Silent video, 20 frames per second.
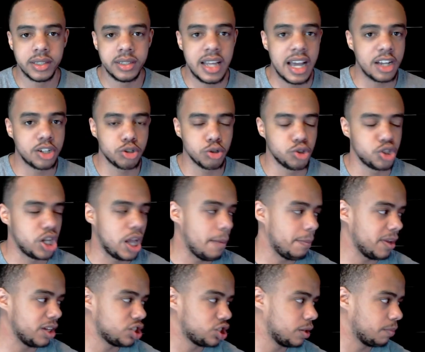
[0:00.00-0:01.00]
national
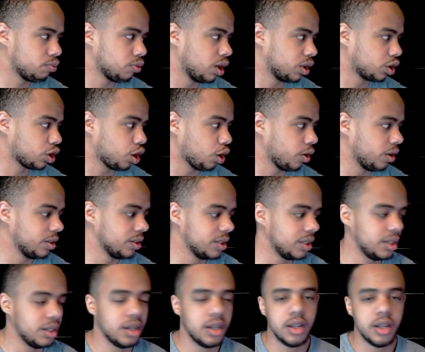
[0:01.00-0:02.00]
championship run
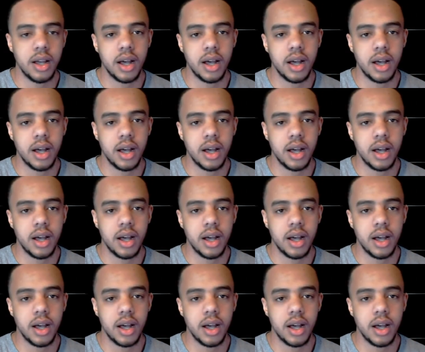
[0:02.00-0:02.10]
currently.